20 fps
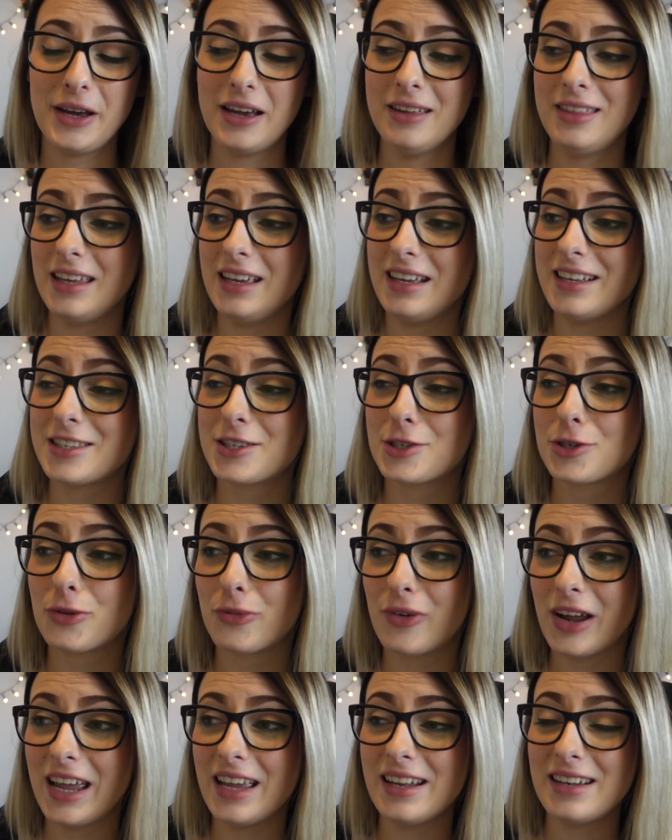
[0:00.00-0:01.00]
I think it's
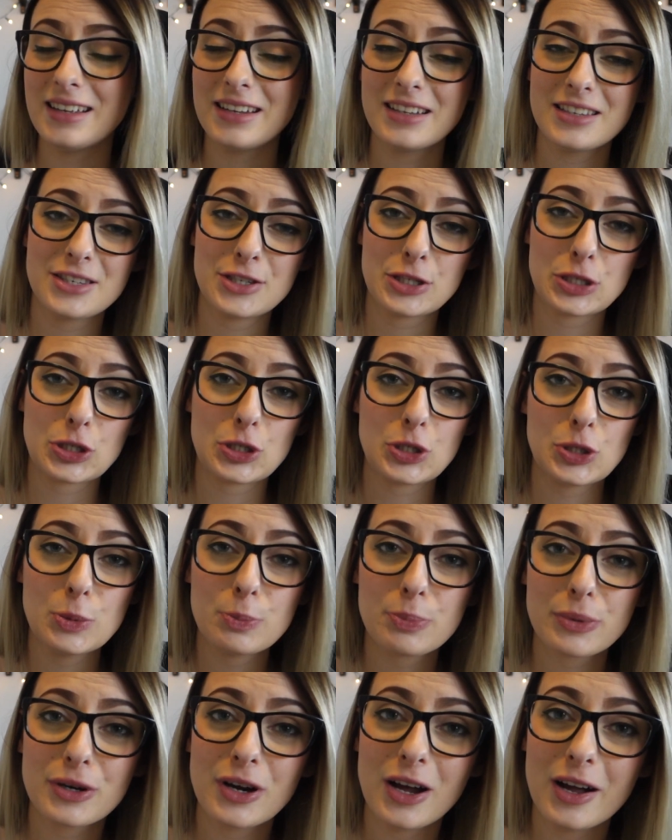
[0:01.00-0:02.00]
great. It is
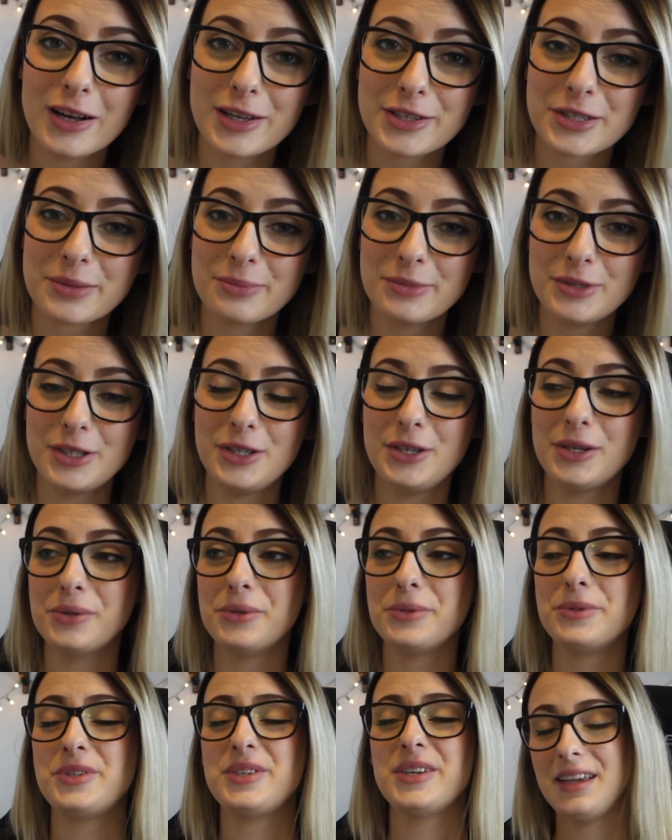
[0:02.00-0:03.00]
super awesome to
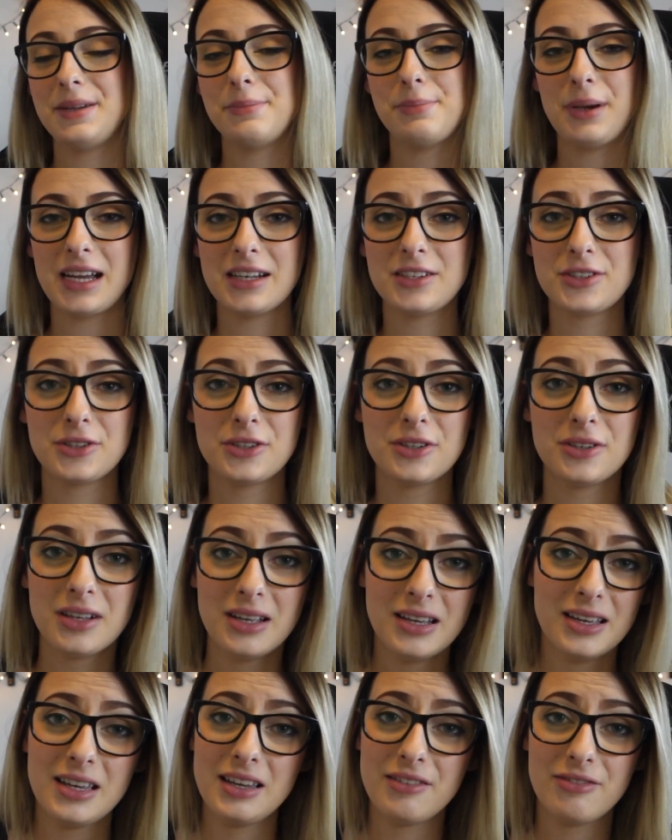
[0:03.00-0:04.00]
use in battle,
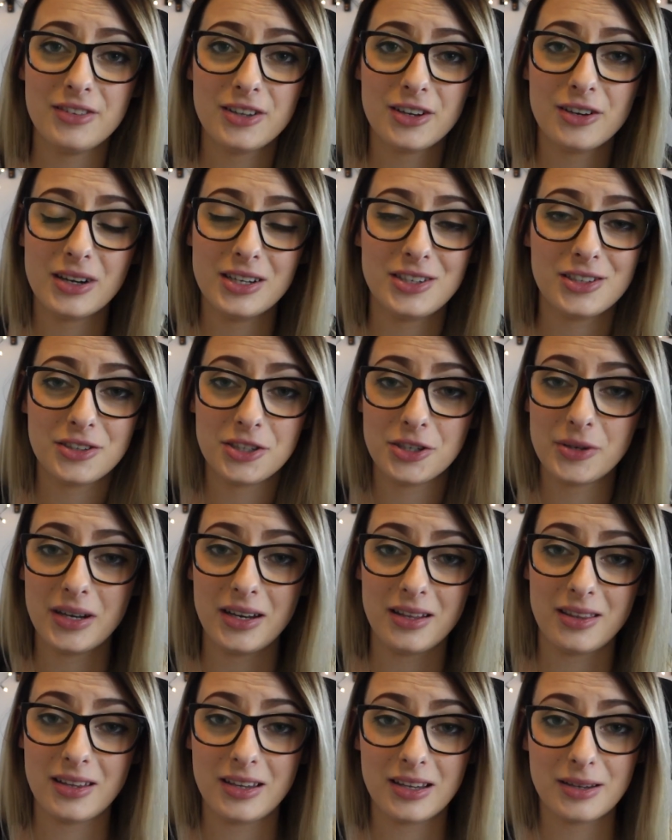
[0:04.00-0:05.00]
even though I don't know
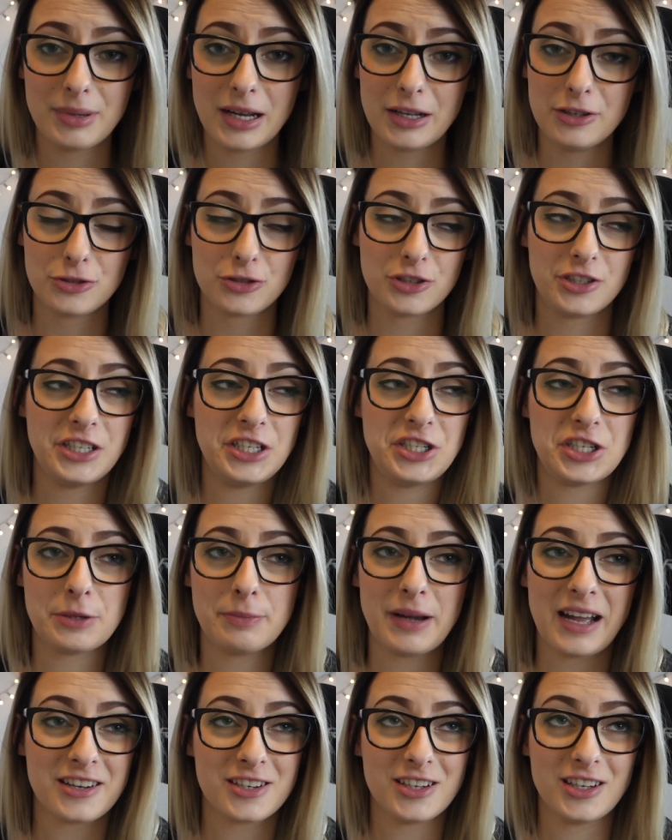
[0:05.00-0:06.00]
anything about strategic
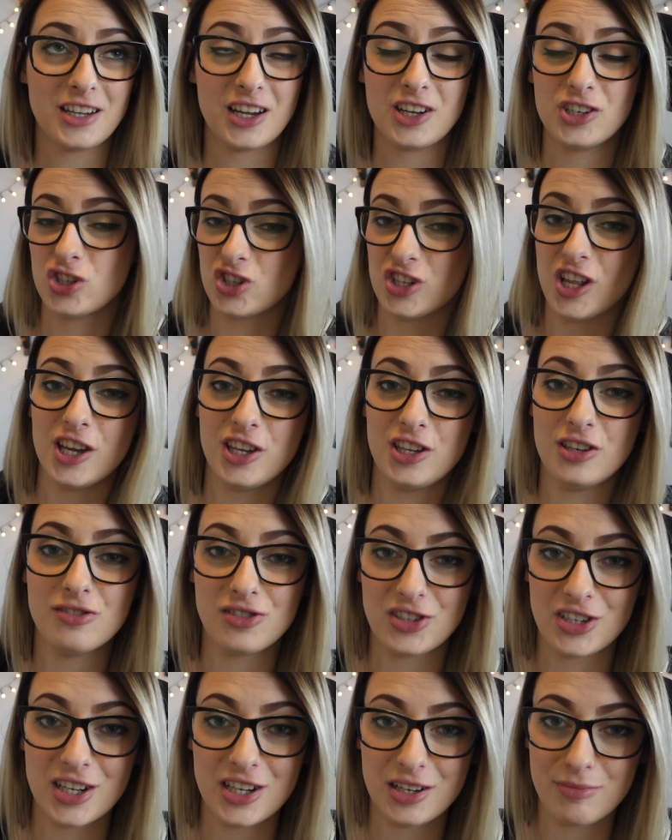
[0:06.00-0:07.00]
battling. I just like
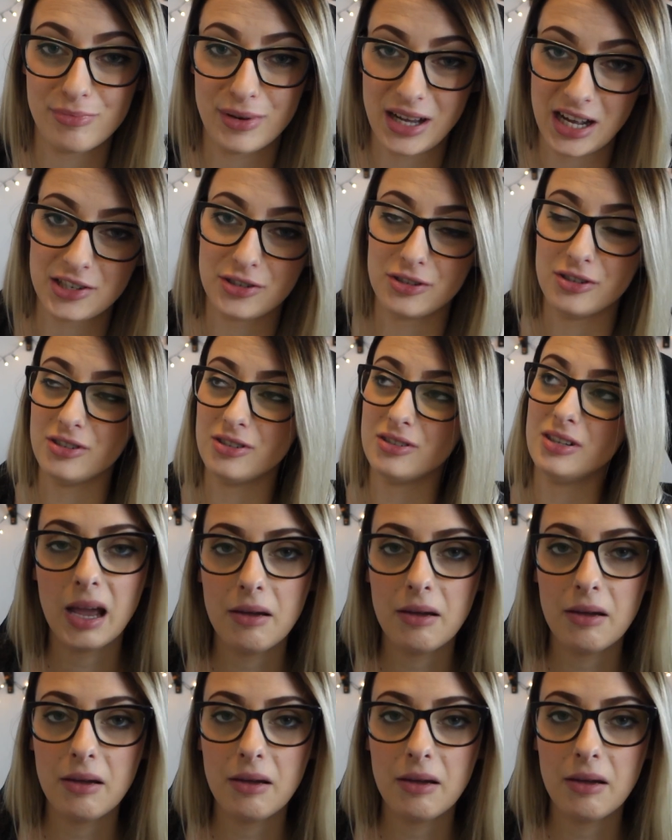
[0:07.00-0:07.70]
using it in battle.